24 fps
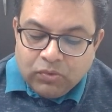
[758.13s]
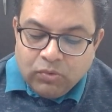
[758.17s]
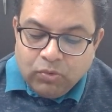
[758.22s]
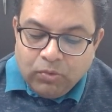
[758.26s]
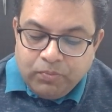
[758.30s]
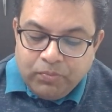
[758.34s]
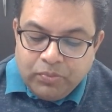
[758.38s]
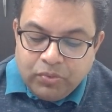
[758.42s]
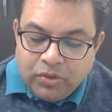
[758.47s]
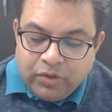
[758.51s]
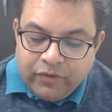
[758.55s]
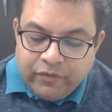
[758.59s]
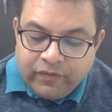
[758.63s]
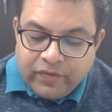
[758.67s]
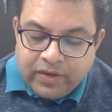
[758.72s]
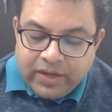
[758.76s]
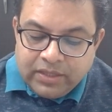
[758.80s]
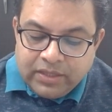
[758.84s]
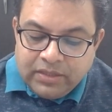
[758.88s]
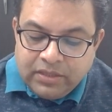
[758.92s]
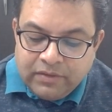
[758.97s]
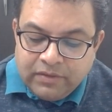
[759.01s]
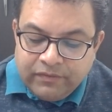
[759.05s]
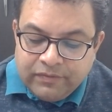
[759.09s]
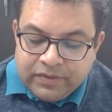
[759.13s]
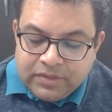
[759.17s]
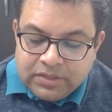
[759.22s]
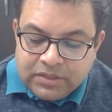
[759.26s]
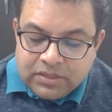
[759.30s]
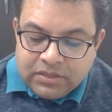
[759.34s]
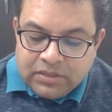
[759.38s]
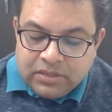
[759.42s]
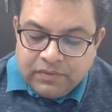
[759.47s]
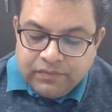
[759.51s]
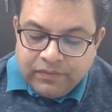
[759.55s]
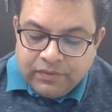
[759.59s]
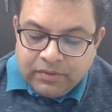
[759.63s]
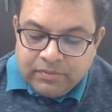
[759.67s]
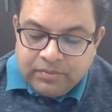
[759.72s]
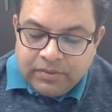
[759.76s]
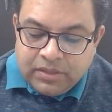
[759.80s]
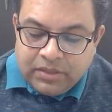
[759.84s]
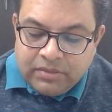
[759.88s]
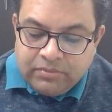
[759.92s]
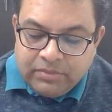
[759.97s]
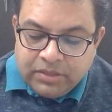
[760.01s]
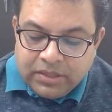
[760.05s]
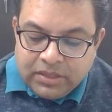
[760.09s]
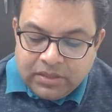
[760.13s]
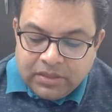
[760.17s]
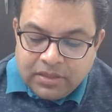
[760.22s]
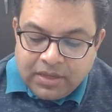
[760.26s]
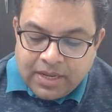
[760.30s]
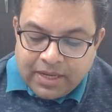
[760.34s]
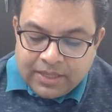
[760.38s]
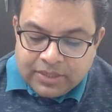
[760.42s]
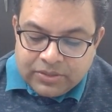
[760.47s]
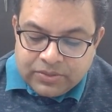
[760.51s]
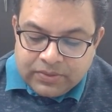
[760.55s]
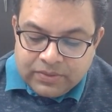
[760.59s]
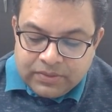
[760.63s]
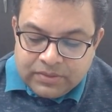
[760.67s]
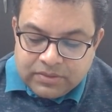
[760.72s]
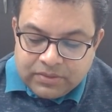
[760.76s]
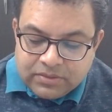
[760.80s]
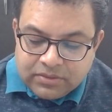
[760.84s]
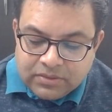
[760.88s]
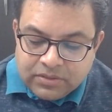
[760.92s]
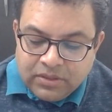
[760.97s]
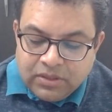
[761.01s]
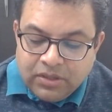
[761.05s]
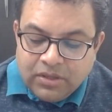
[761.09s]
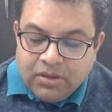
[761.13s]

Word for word: who purify their physical, verbal, and mental actions